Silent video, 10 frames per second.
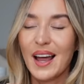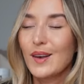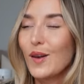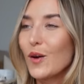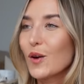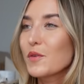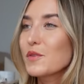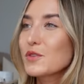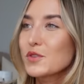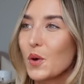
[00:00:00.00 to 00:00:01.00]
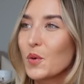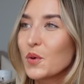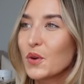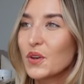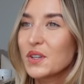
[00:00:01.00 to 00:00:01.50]
and look so
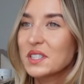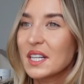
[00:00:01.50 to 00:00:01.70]
good.